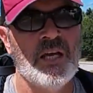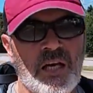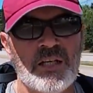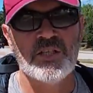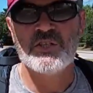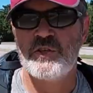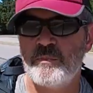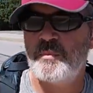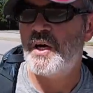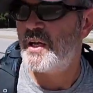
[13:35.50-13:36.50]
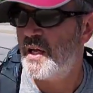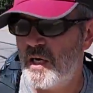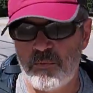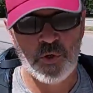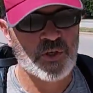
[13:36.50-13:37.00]
I just took
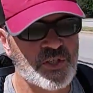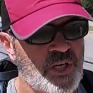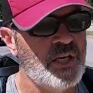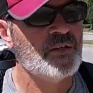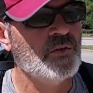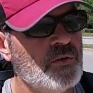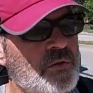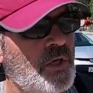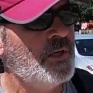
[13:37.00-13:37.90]
my motorcycle